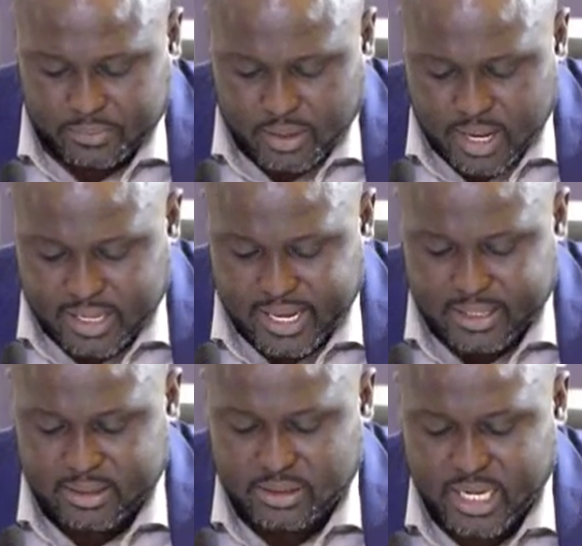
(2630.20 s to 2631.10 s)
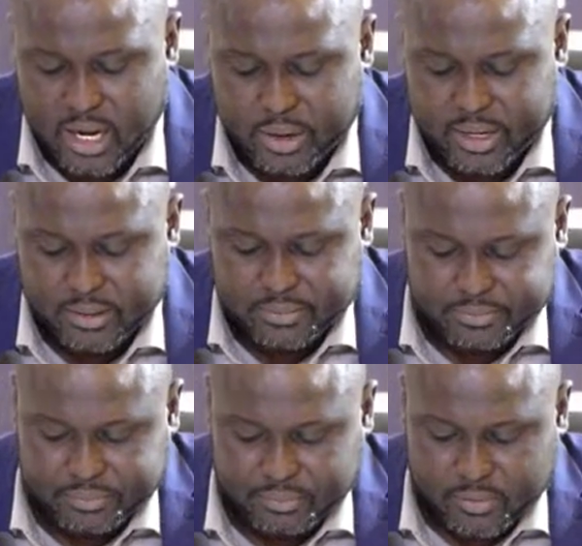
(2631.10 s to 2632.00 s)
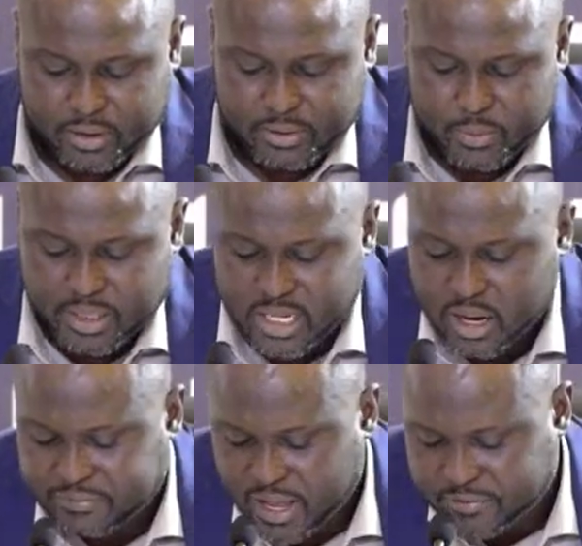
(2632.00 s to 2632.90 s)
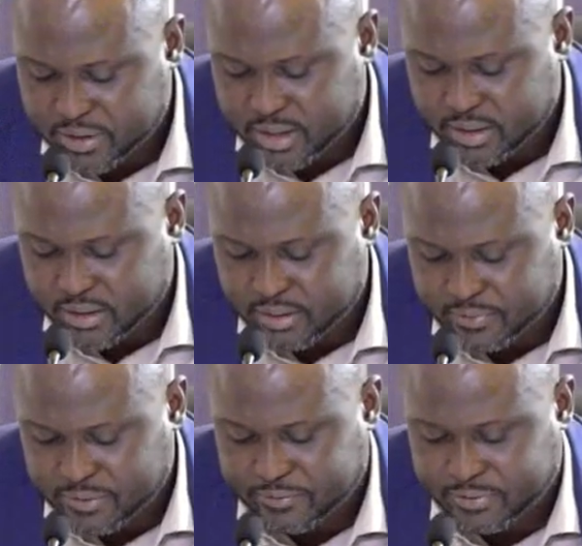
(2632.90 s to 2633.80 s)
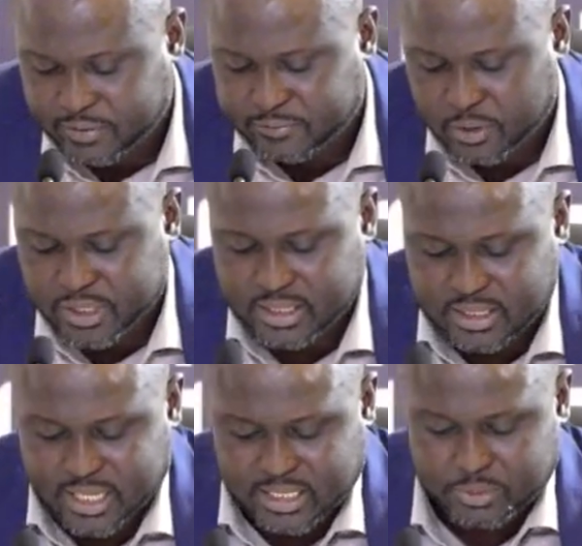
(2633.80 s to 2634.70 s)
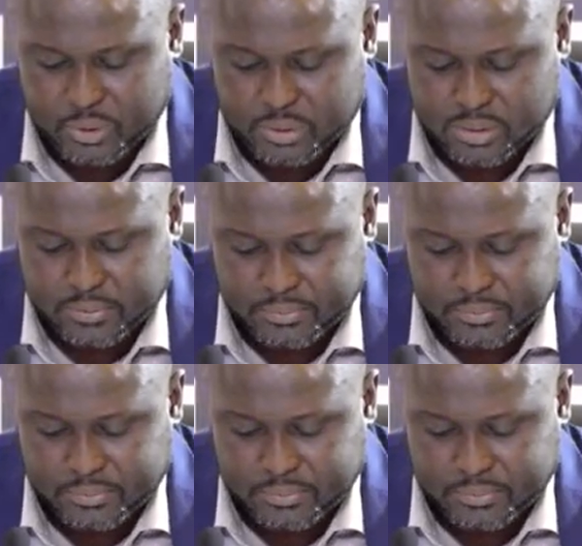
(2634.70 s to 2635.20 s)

Again, jar oil, $1,554 is 30 bullets.